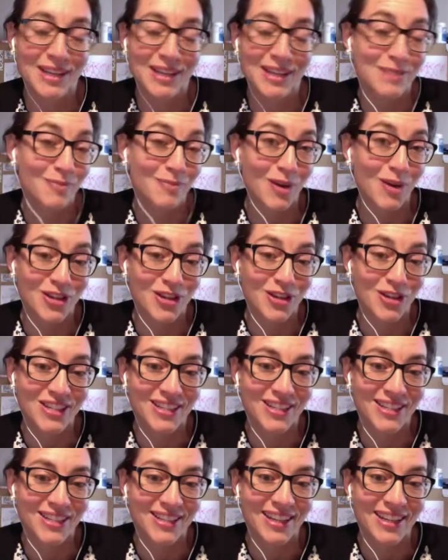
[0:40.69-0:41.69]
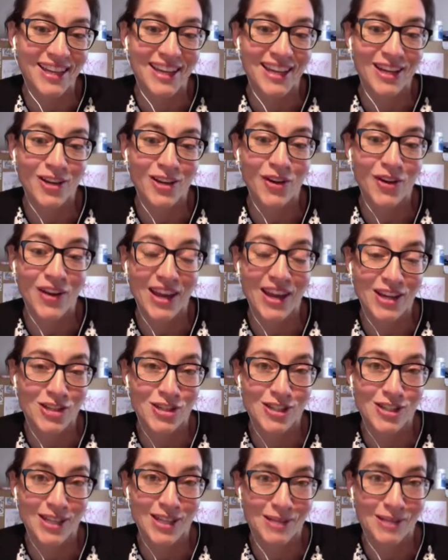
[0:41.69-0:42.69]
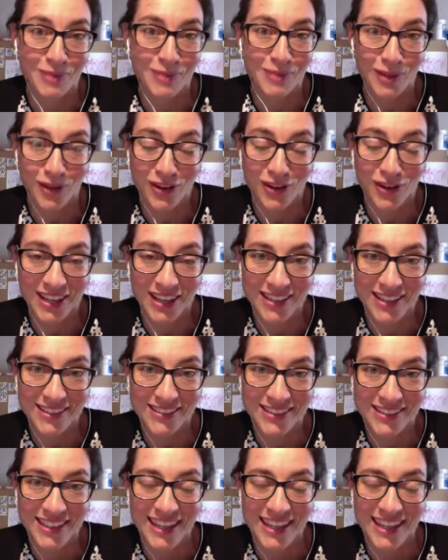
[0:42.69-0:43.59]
expansion, connection, and belonging.